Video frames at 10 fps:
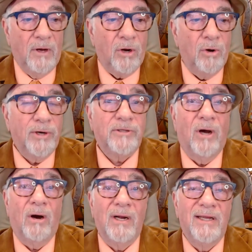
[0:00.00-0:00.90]
According
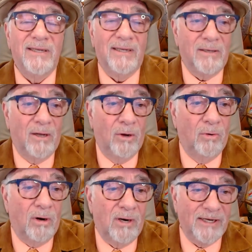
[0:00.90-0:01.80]
to Origen,
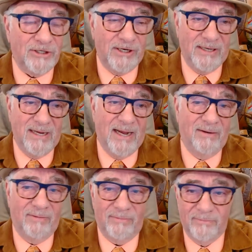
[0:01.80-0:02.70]
O R I G E
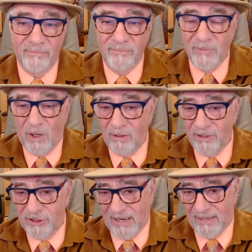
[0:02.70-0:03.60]
N,
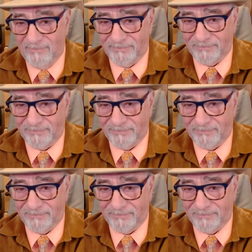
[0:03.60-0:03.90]
Origen,